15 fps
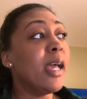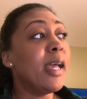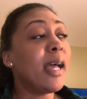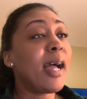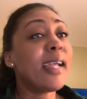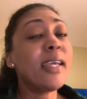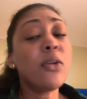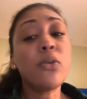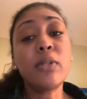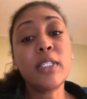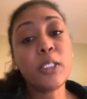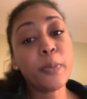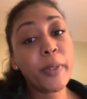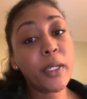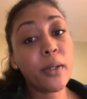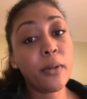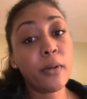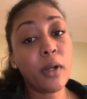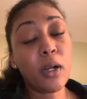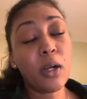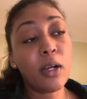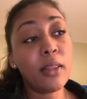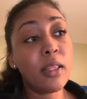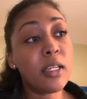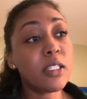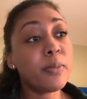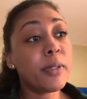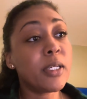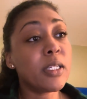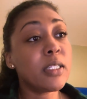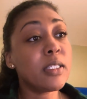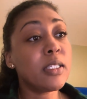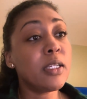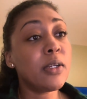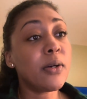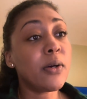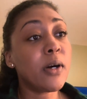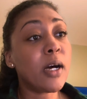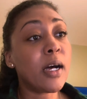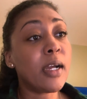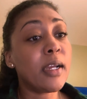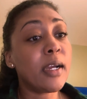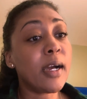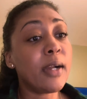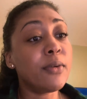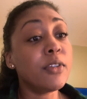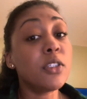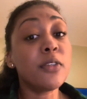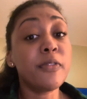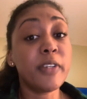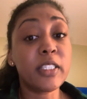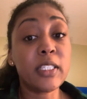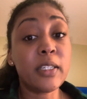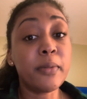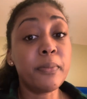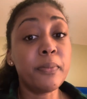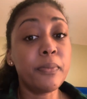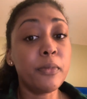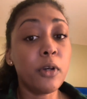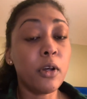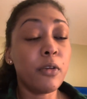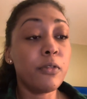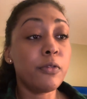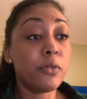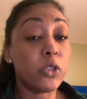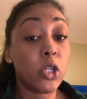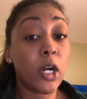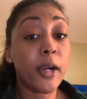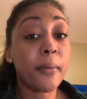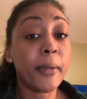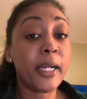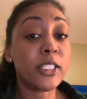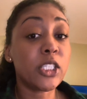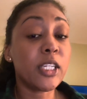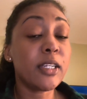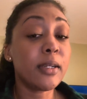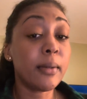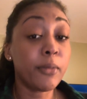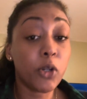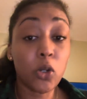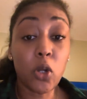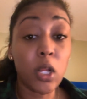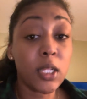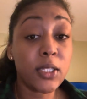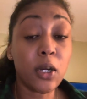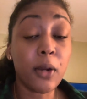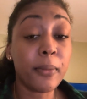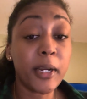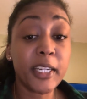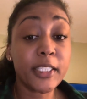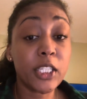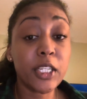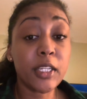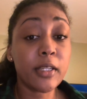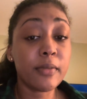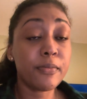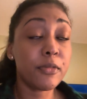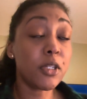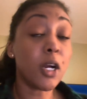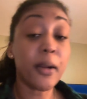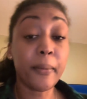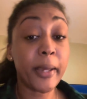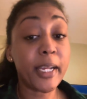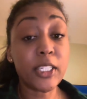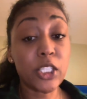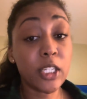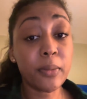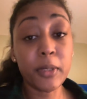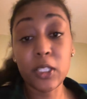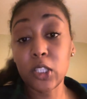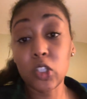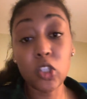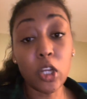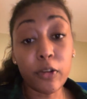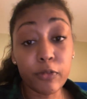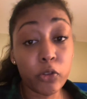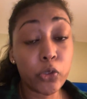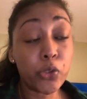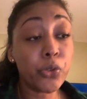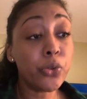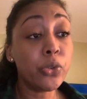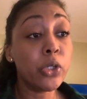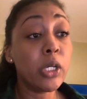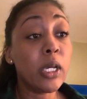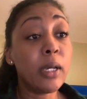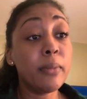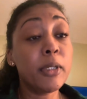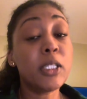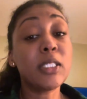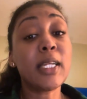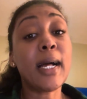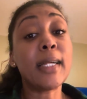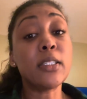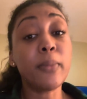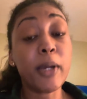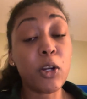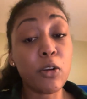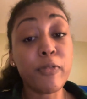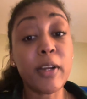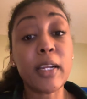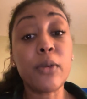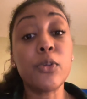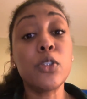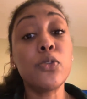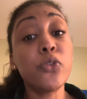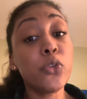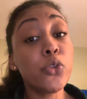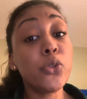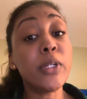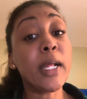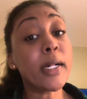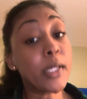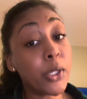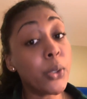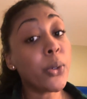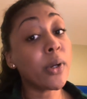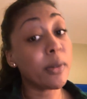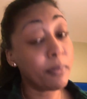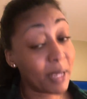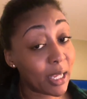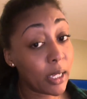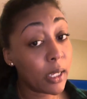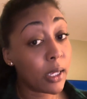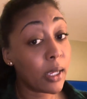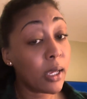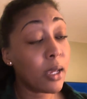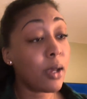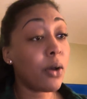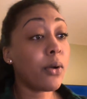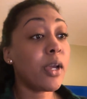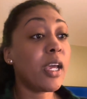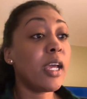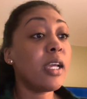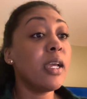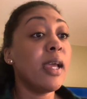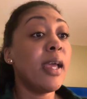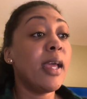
I can only speak on this because, I was a victim of dark magic. I'm going to call it dark magic because it's not voodoo. Because as a matter of fact, it was voodoo that cured me. Okay.